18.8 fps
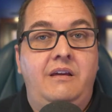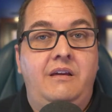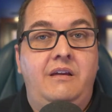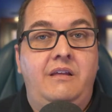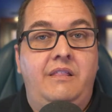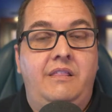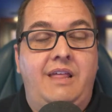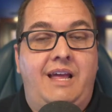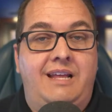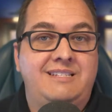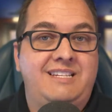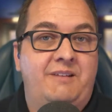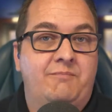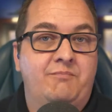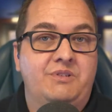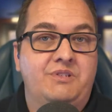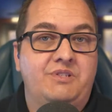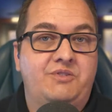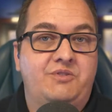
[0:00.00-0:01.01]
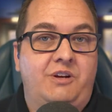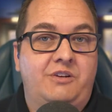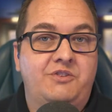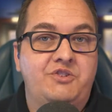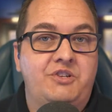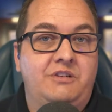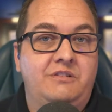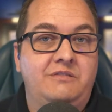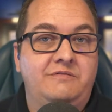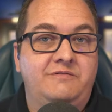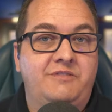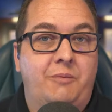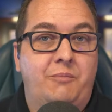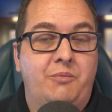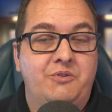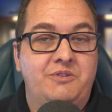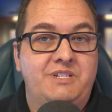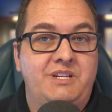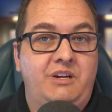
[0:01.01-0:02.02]
that separate structure from
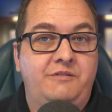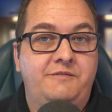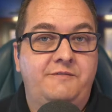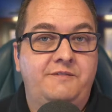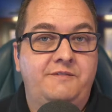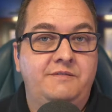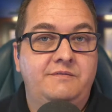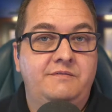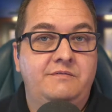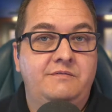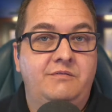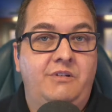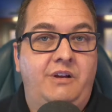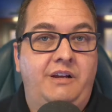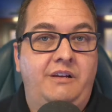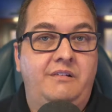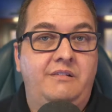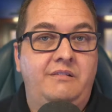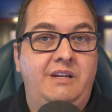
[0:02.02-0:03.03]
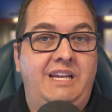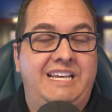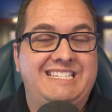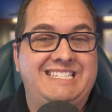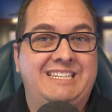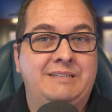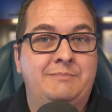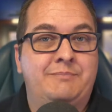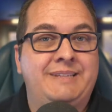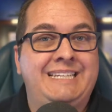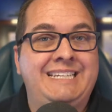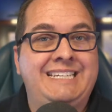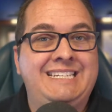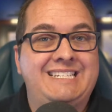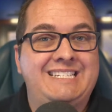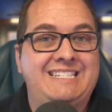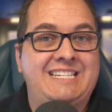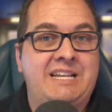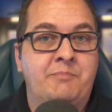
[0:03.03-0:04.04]
yourself, right? It's a complete
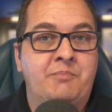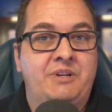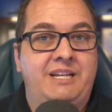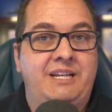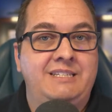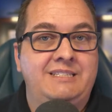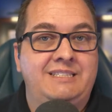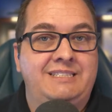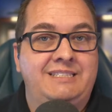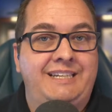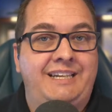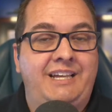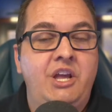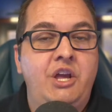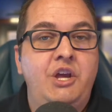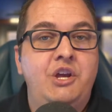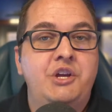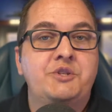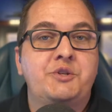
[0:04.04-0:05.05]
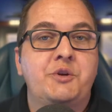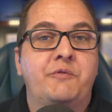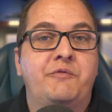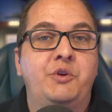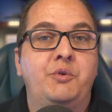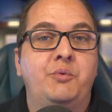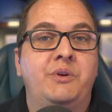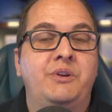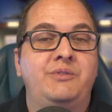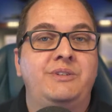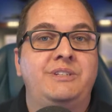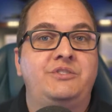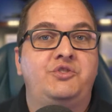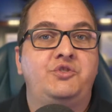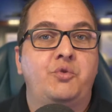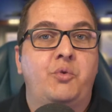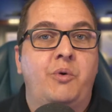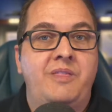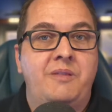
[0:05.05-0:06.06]
separate entity. So if you want to
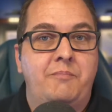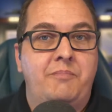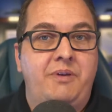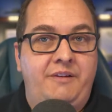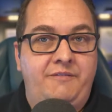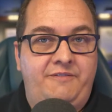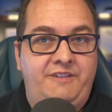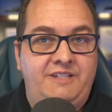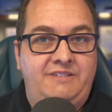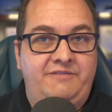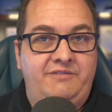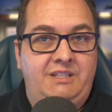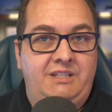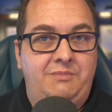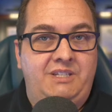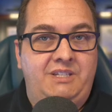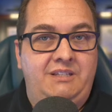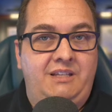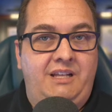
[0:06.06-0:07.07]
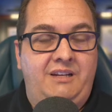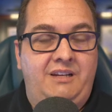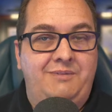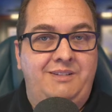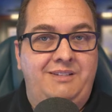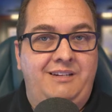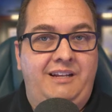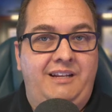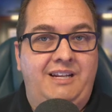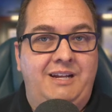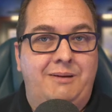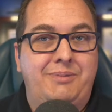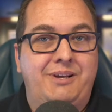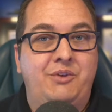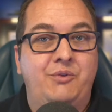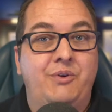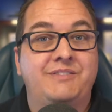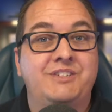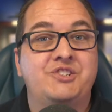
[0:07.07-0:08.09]
enjoy the benefits of a limited liability company,
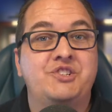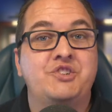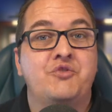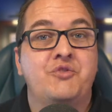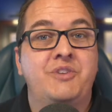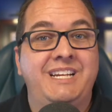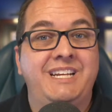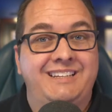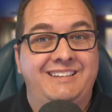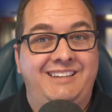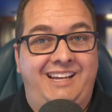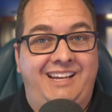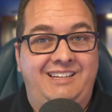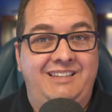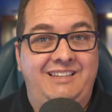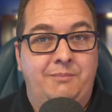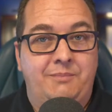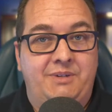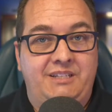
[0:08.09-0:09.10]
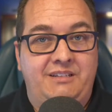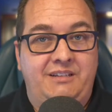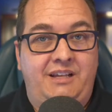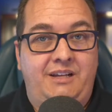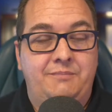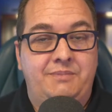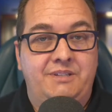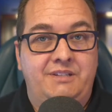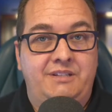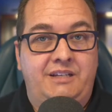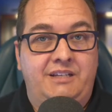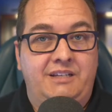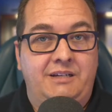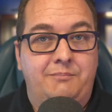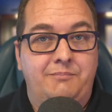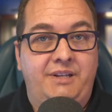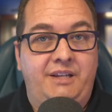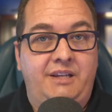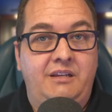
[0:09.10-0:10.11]
you have to treat it like a limited liability
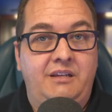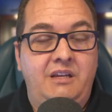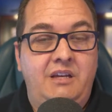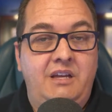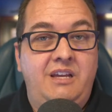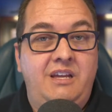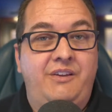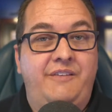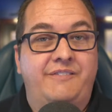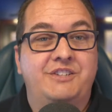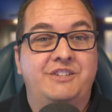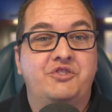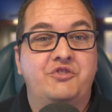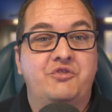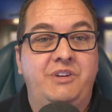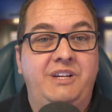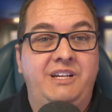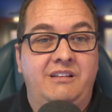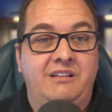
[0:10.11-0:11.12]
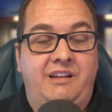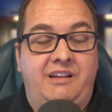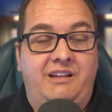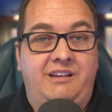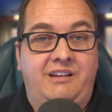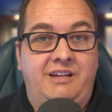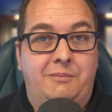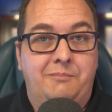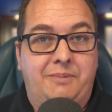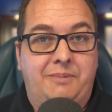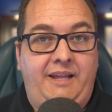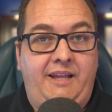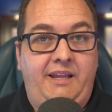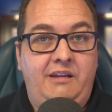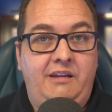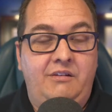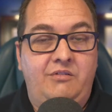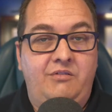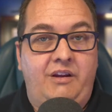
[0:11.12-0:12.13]
company. You have to treat it like a company,
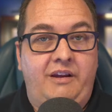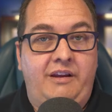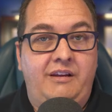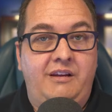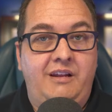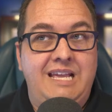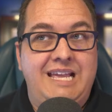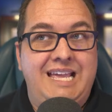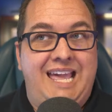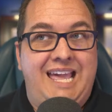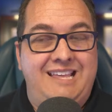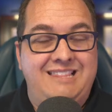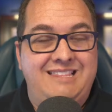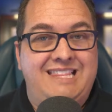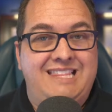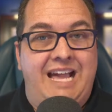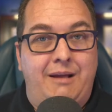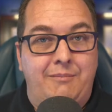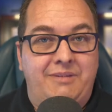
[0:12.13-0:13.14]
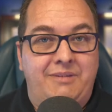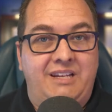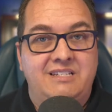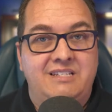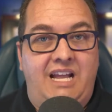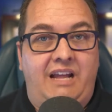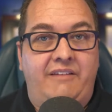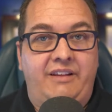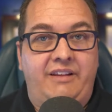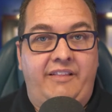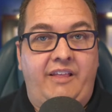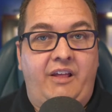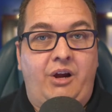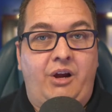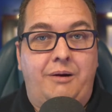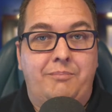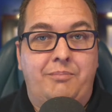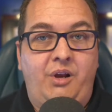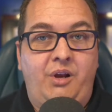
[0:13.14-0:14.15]
right? And that means having that
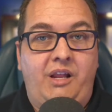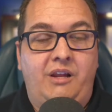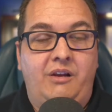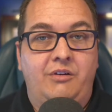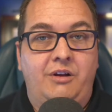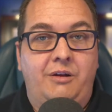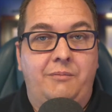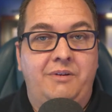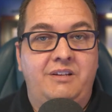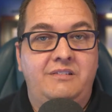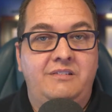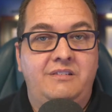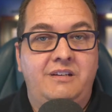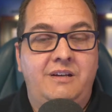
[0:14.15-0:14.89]
operating agreement.